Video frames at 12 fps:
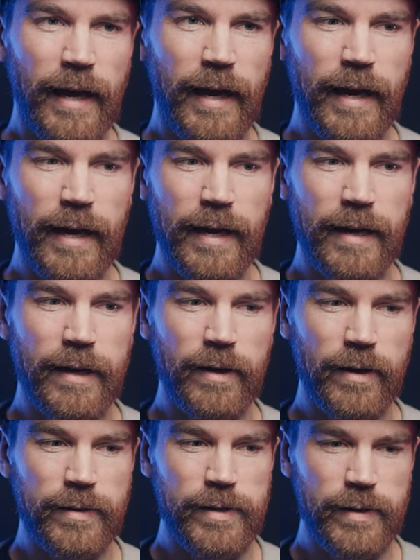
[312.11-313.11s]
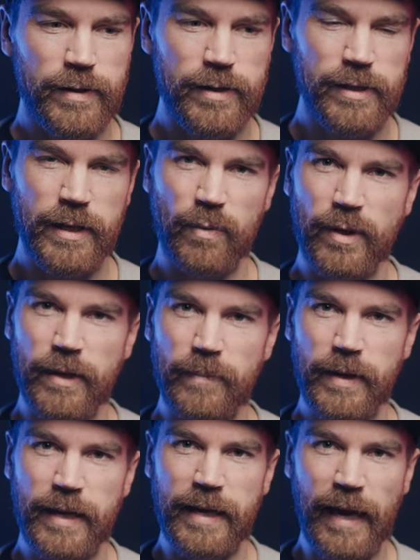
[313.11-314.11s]
And also there's just like really
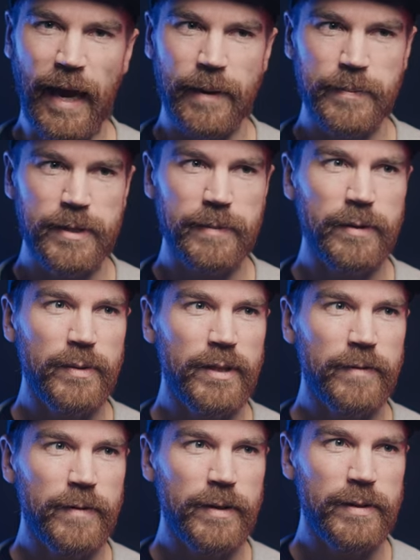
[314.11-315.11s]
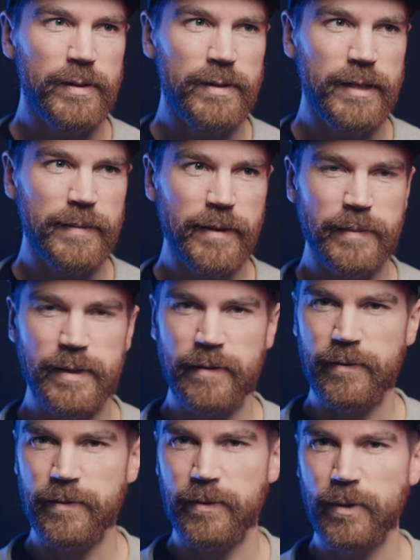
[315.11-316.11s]
big gaps in between the photos. So sometimes
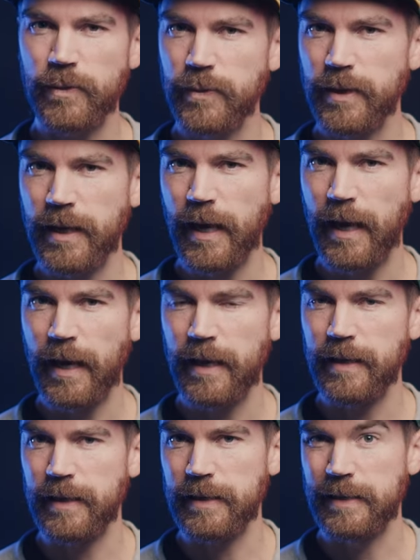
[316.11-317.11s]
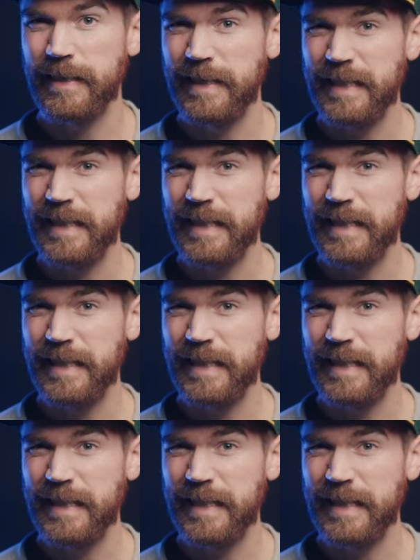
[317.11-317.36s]
I've only had like